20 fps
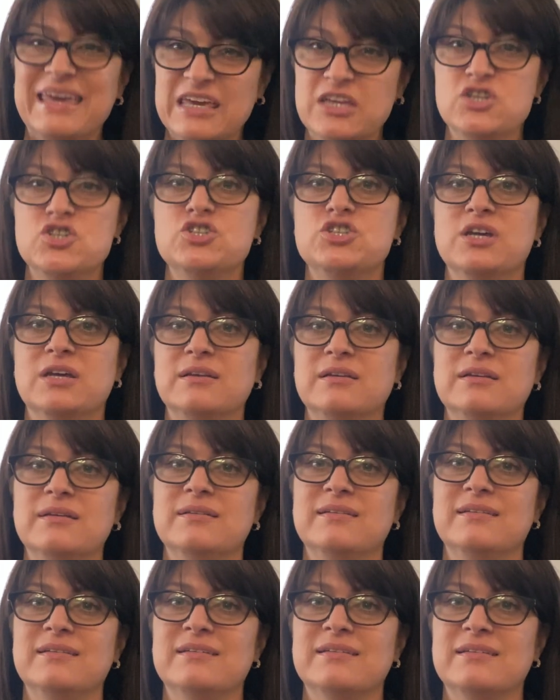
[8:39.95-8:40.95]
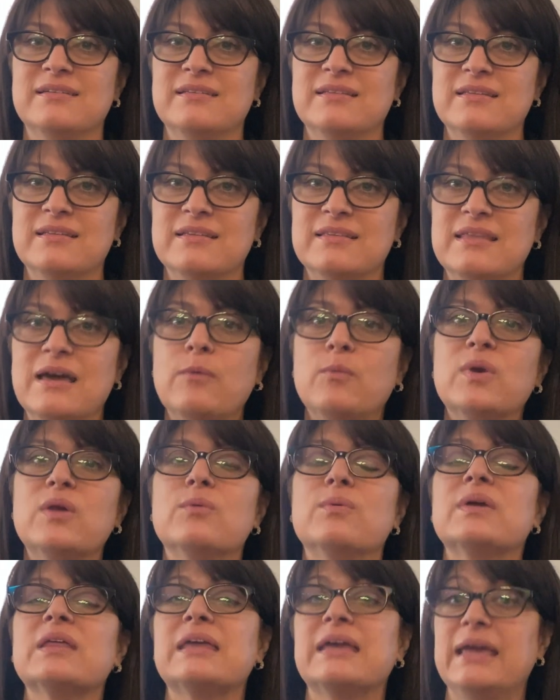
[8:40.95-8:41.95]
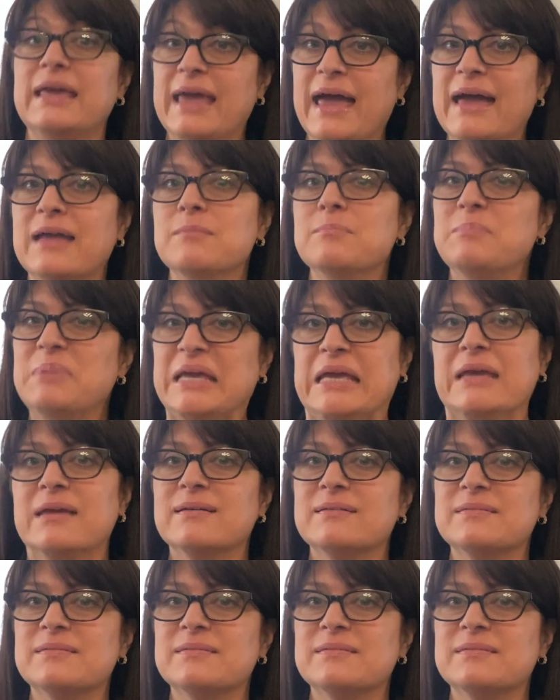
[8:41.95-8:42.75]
engine that we really can be.